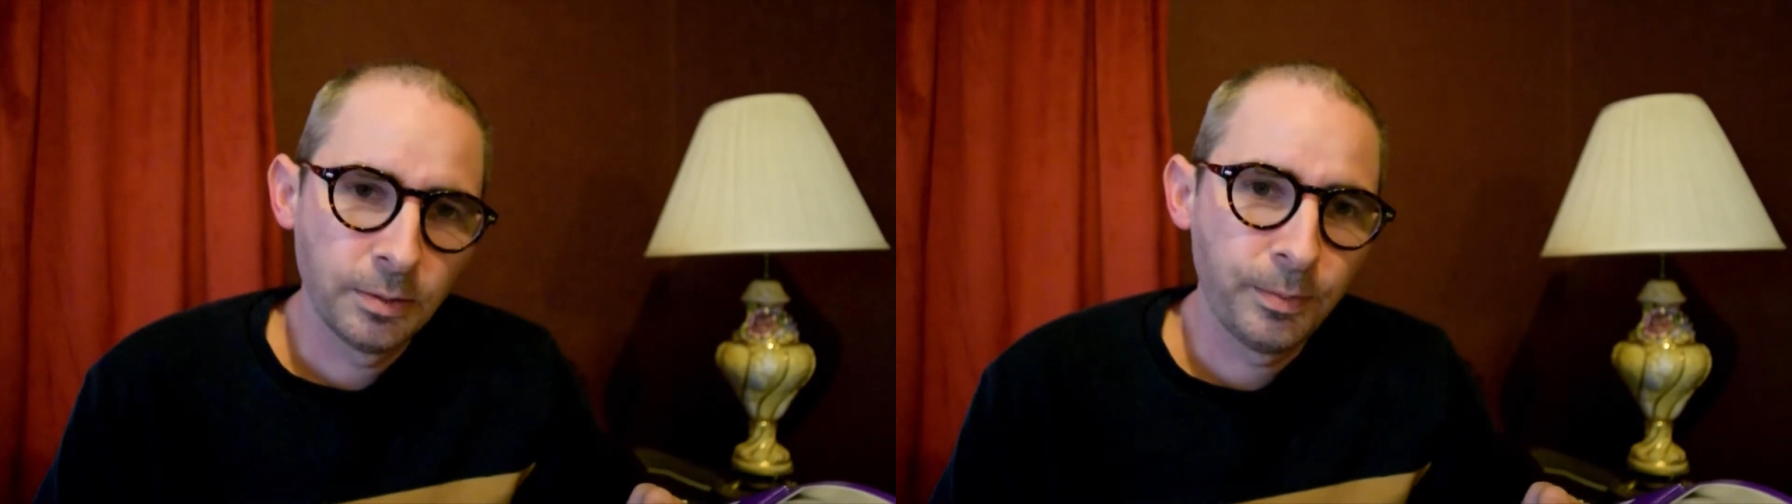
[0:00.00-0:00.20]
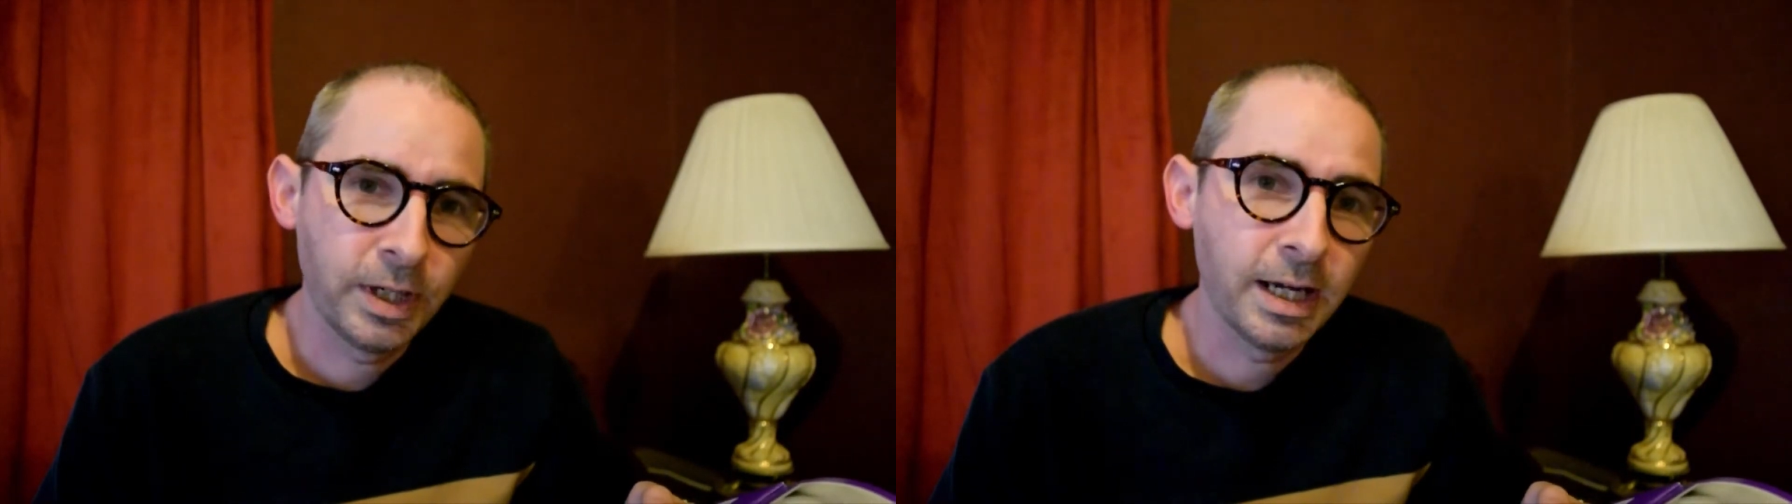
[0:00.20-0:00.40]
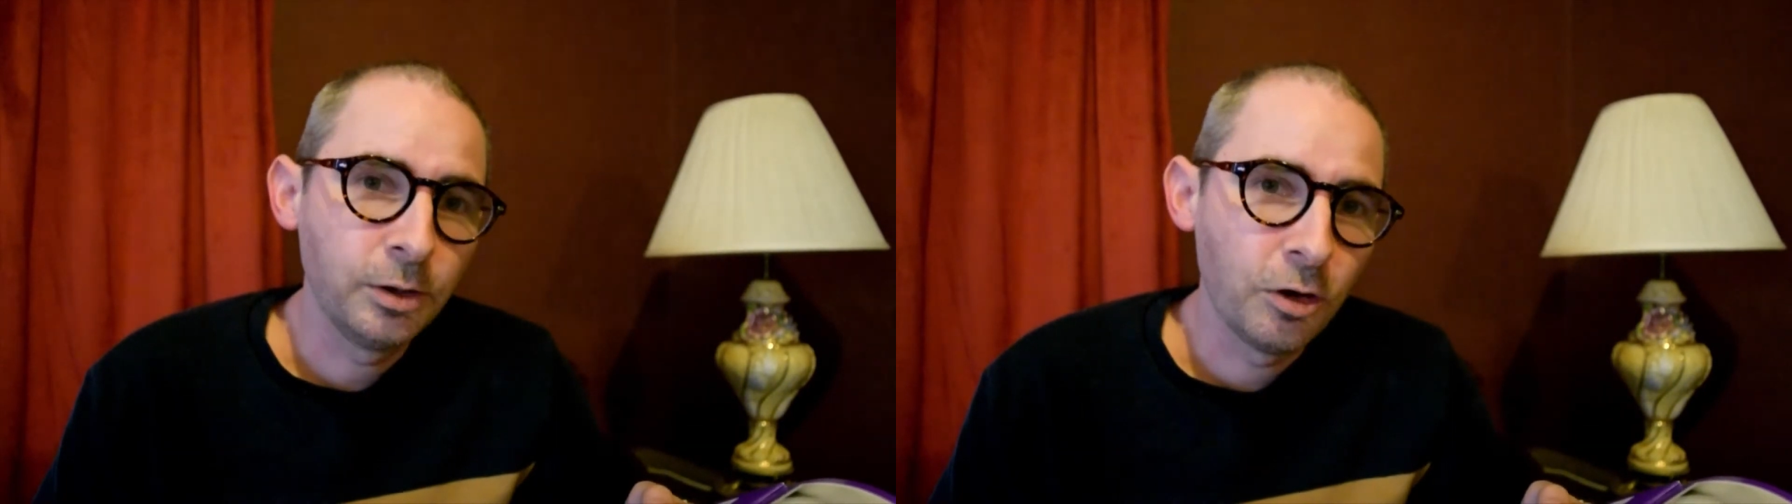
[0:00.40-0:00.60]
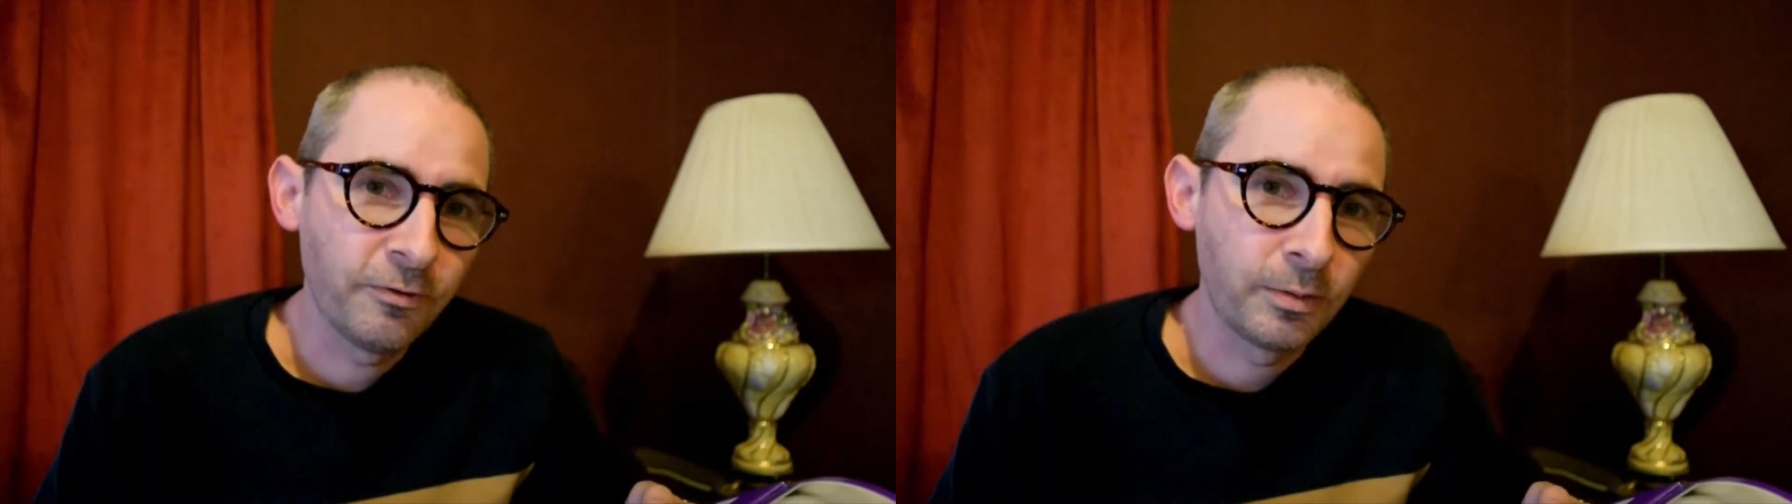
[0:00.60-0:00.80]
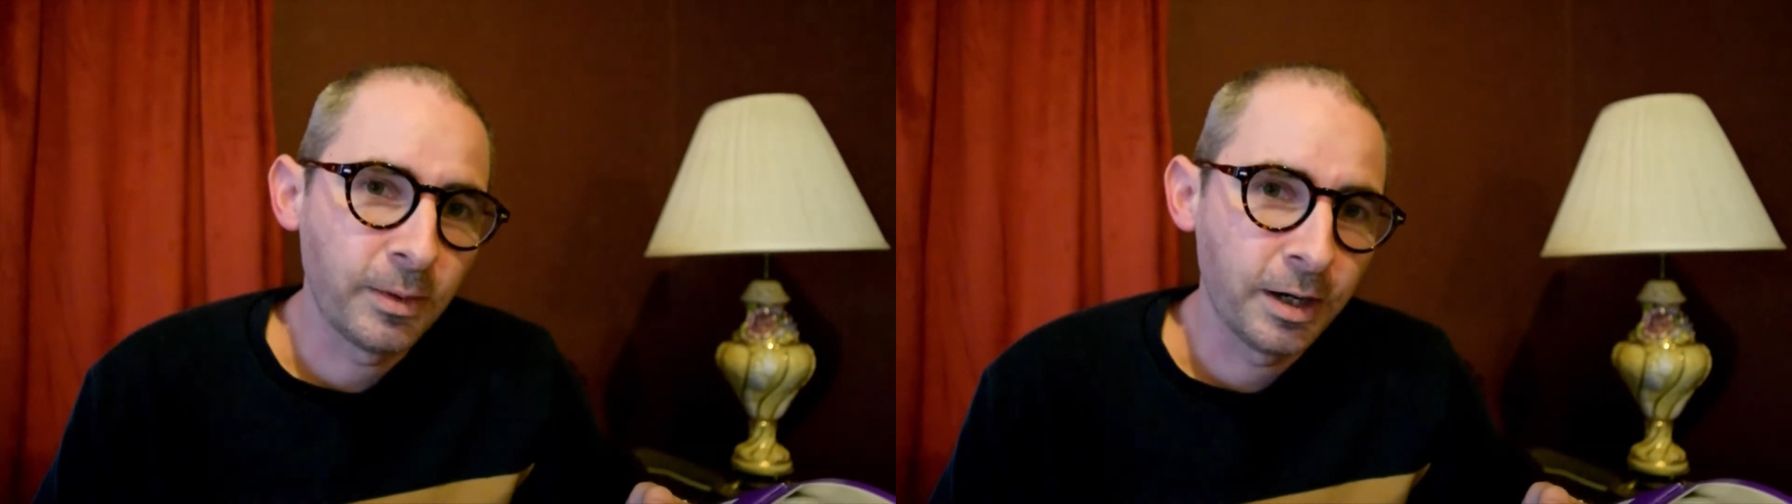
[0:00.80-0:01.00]
But I know
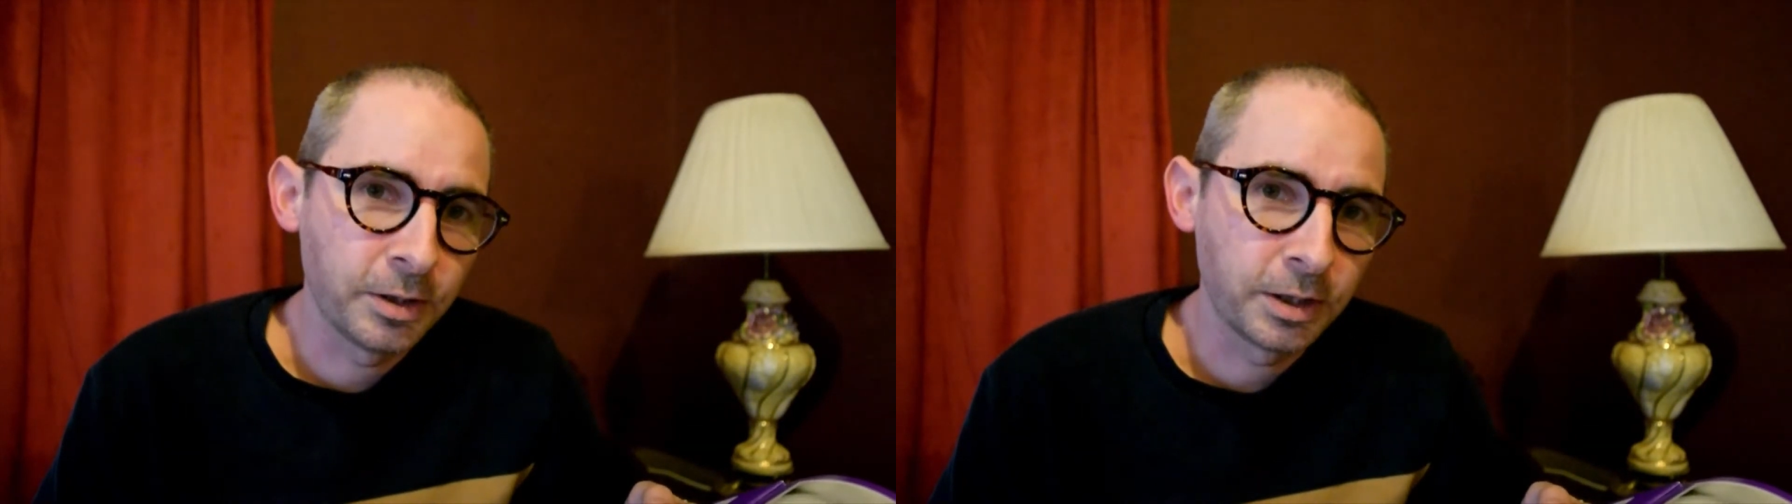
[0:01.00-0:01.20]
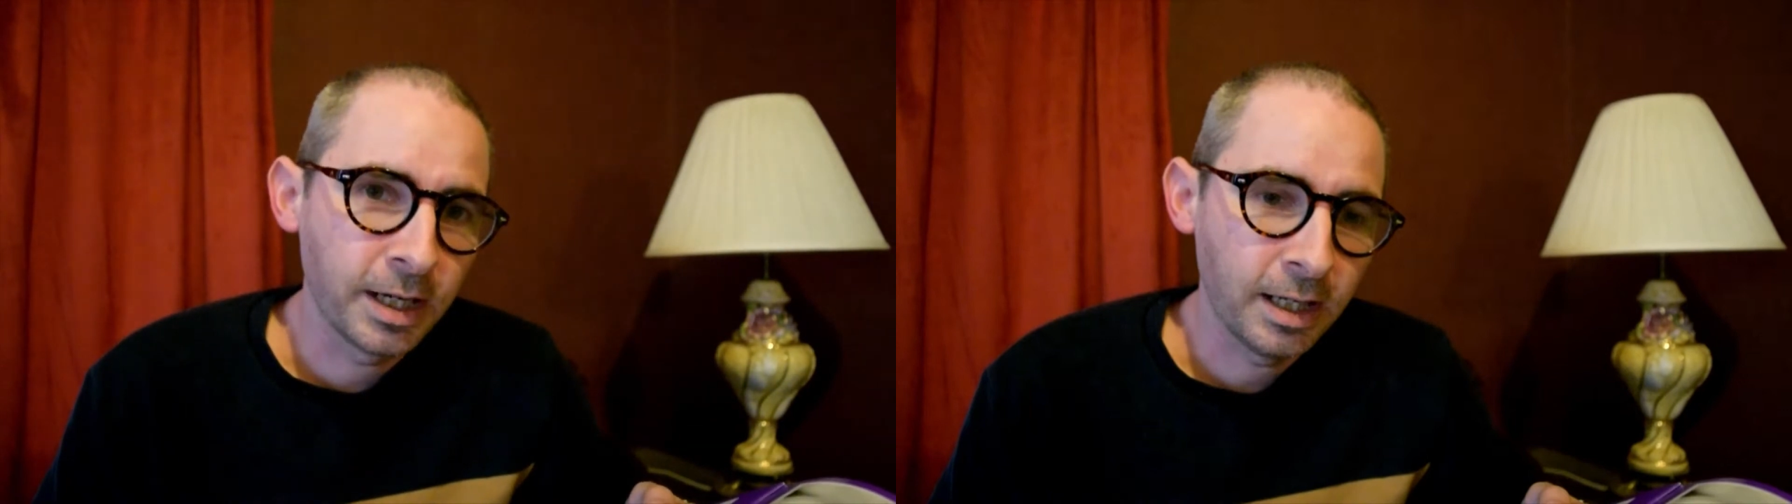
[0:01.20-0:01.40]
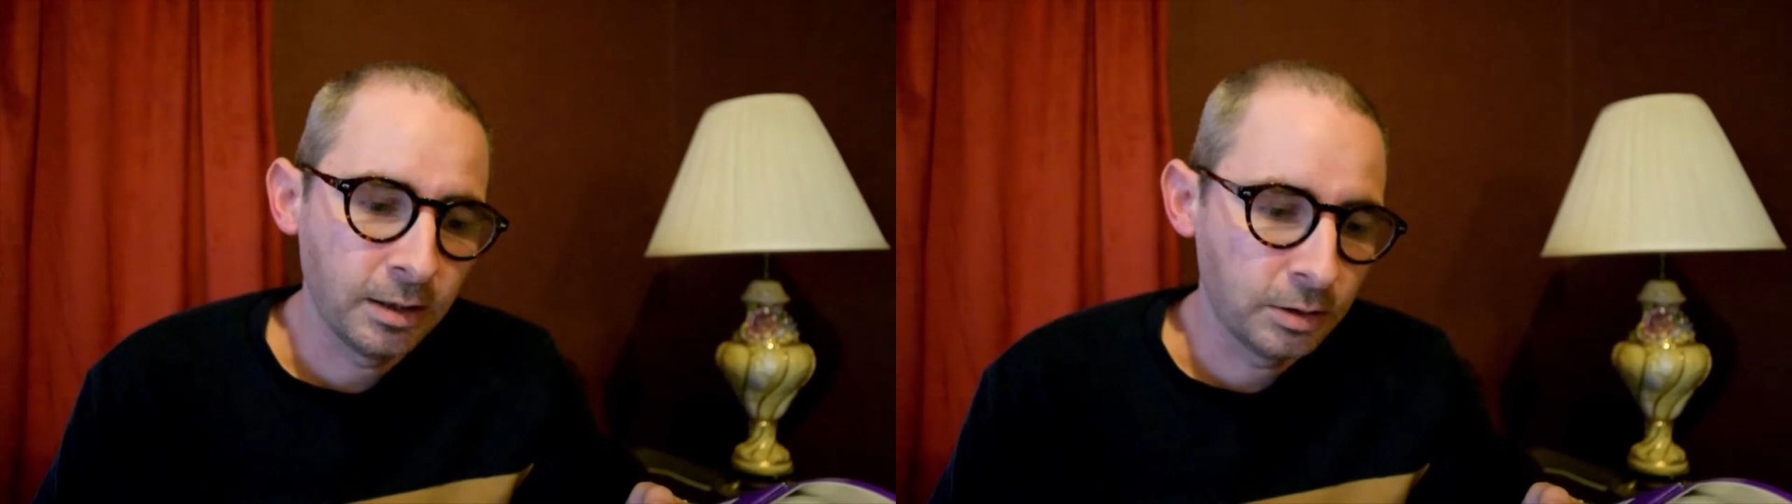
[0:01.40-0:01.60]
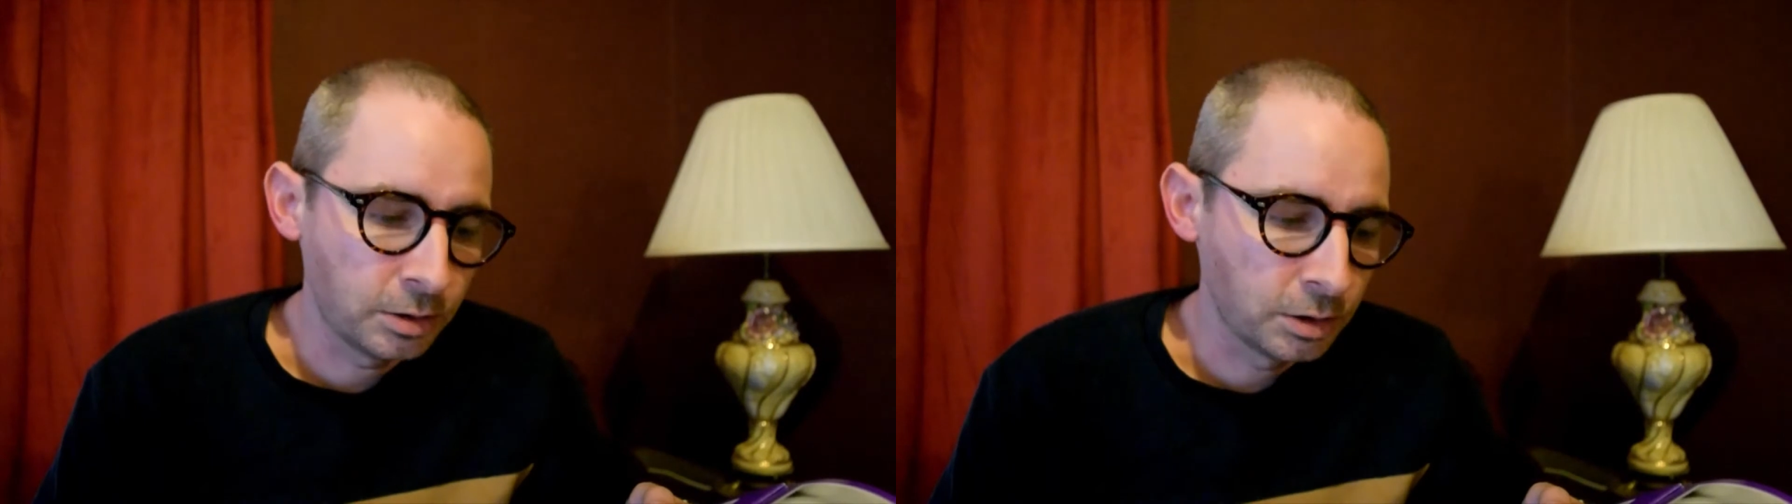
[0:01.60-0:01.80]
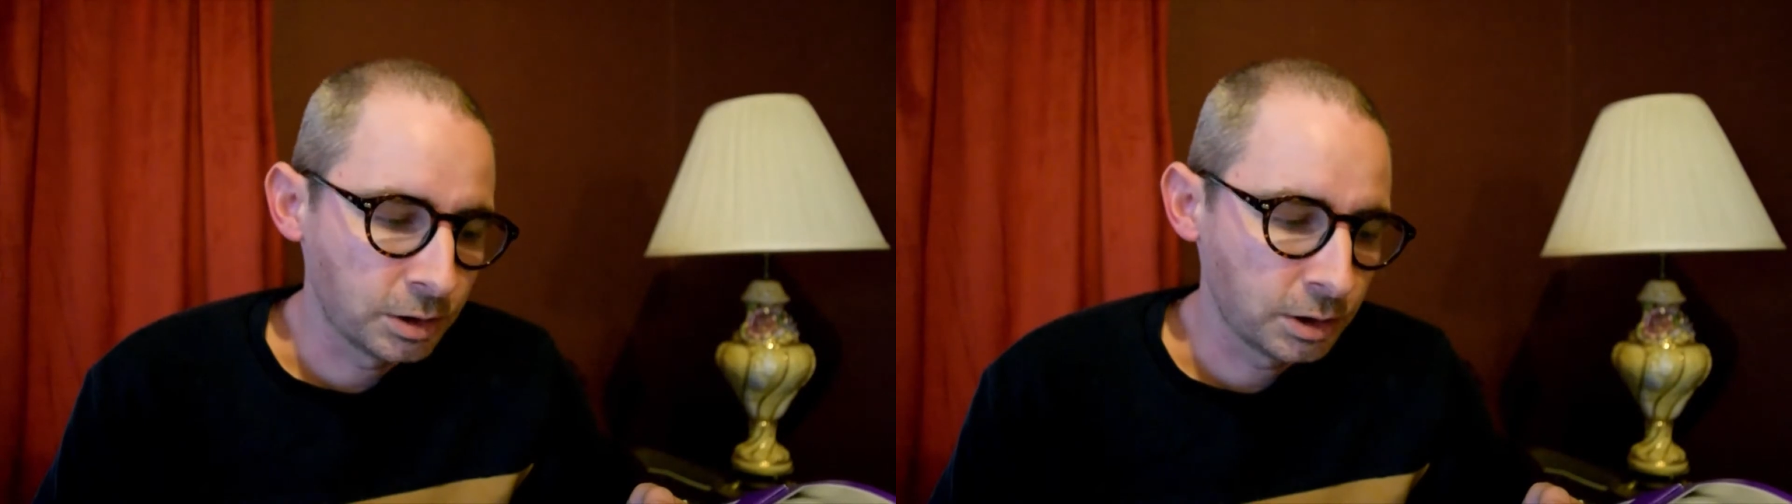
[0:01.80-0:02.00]
from other
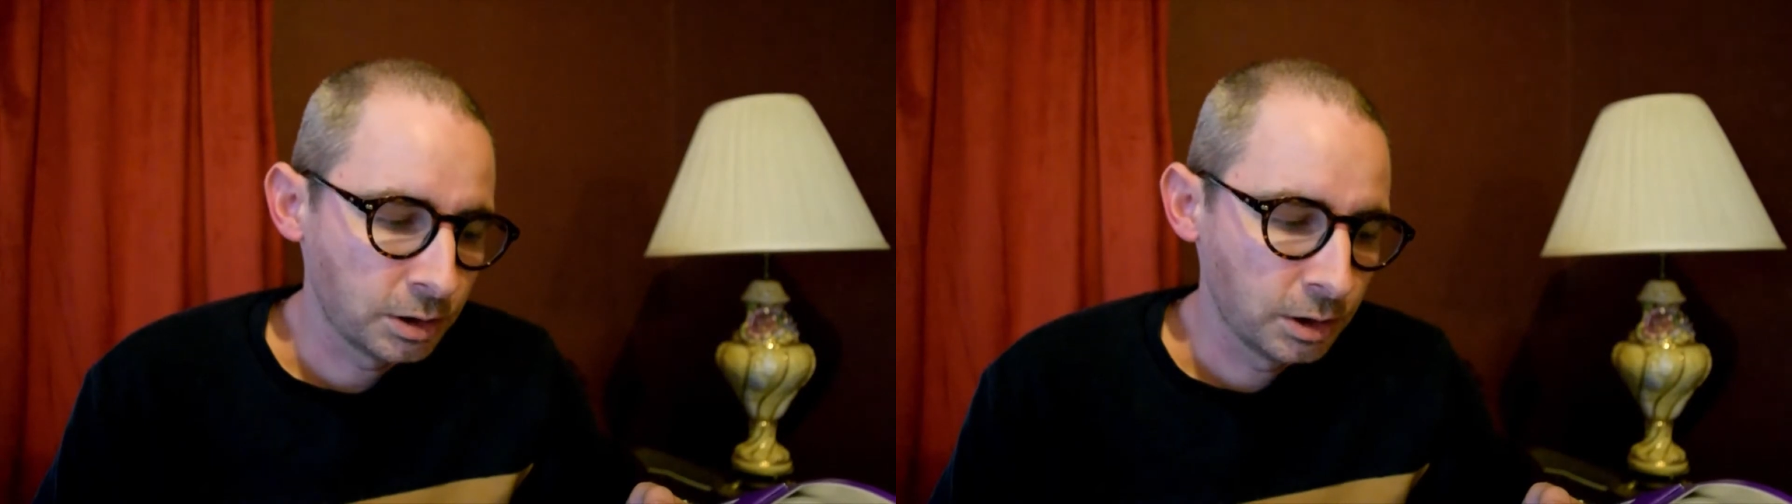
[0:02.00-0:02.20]
calendars,